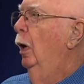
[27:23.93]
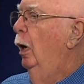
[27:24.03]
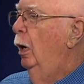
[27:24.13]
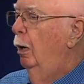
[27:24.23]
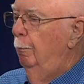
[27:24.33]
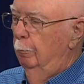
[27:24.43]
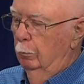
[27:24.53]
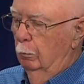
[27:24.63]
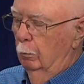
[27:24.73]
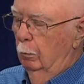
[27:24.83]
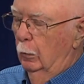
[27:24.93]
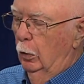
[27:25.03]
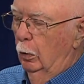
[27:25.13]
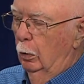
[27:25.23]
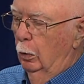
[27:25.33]
Um,
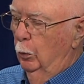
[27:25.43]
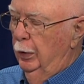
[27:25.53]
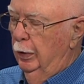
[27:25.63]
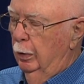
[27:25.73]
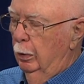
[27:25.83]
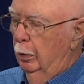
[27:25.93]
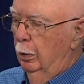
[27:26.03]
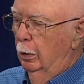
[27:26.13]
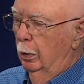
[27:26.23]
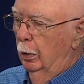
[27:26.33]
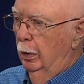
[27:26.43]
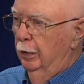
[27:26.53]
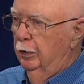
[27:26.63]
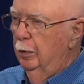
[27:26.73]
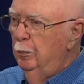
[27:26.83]
but
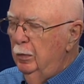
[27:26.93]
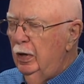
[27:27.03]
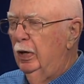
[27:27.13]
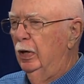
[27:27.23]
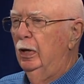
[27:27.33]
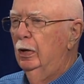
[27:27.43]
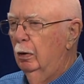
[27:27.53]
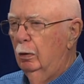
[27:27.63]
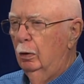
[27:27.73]
to me,